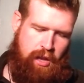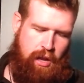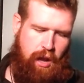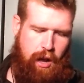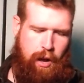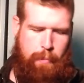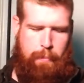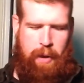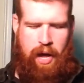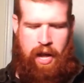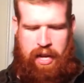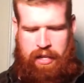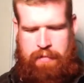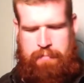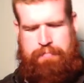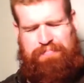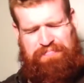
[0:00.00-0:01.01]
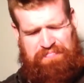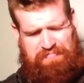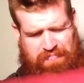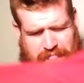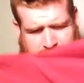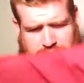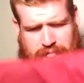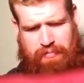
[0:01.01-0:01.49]
Mine,
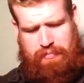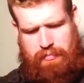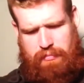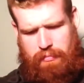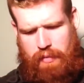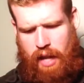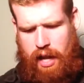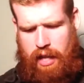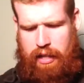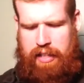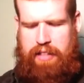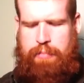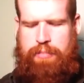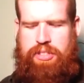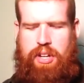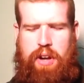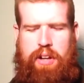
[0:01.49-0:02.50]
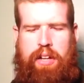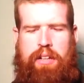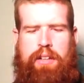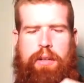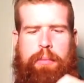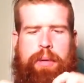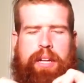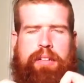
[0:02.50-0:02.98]
I like them starting a
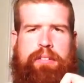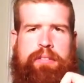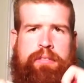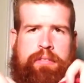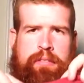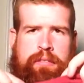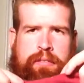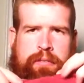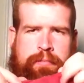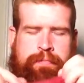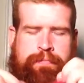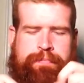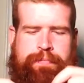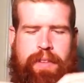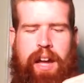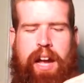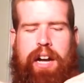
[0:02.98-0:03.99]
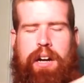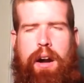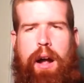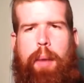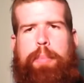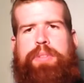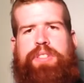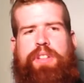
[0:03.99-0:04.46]
little bit higher
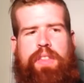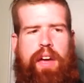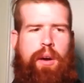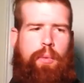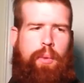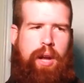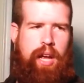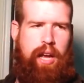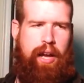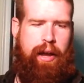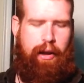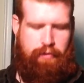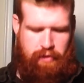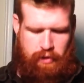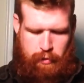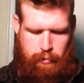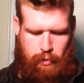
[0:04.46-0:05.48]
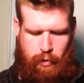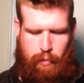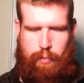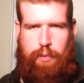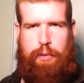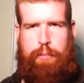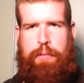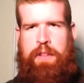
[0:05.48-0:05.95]
up, so that way I have a little more
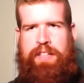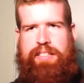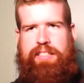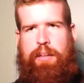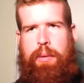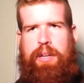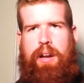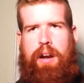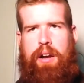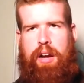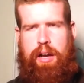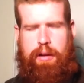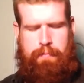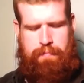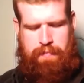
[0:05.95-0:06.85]
room in the stomach area.